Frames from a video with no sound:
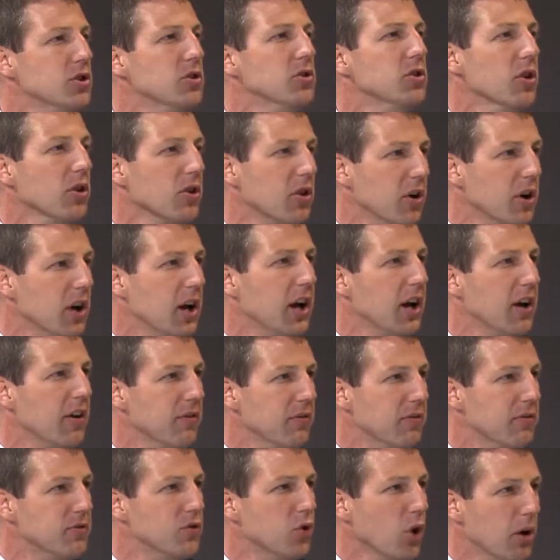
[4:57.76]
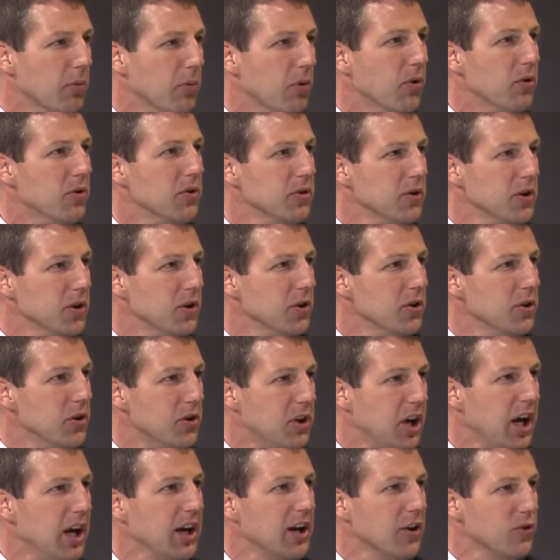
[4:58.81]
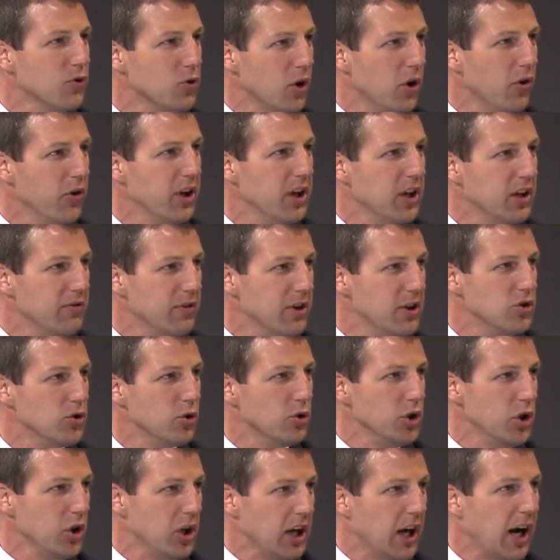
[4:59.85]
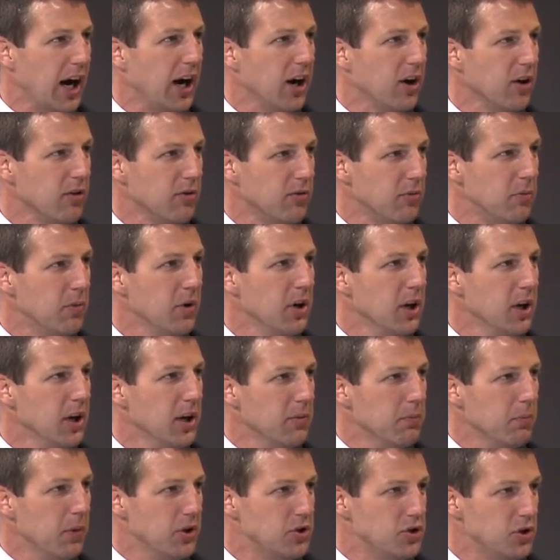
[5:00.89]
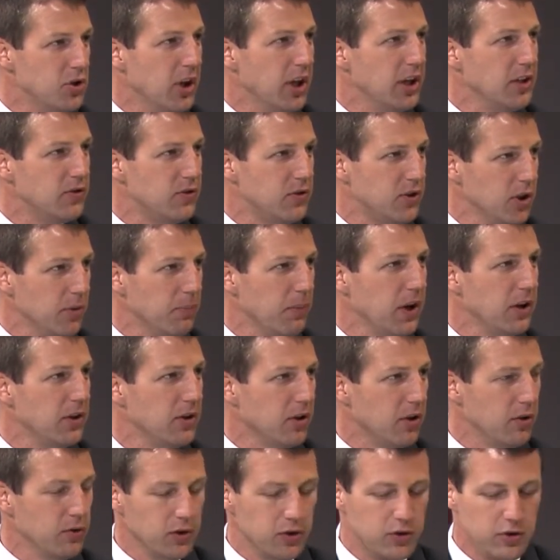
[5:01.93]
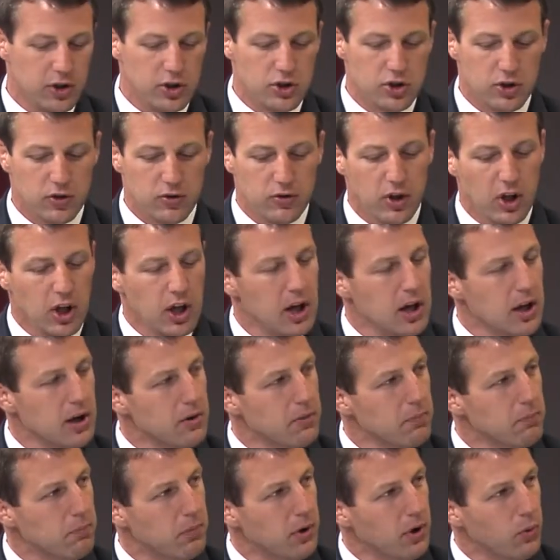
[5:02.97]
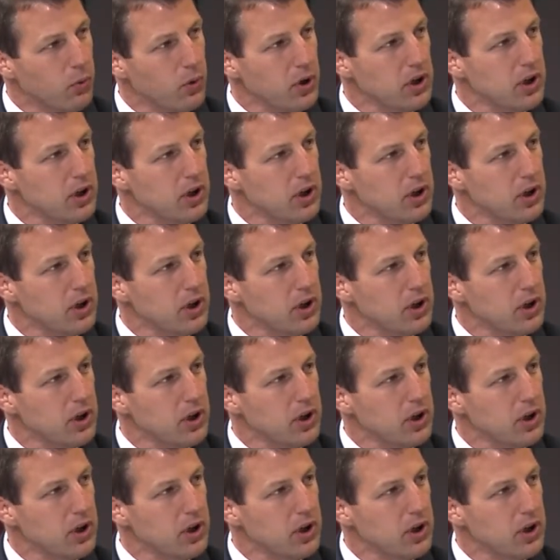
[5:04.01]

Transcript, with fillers: you, you're going to have trouble. You, uh-huh. you can't control the individual. Right. You can hire them, but they still make their own decisions. But we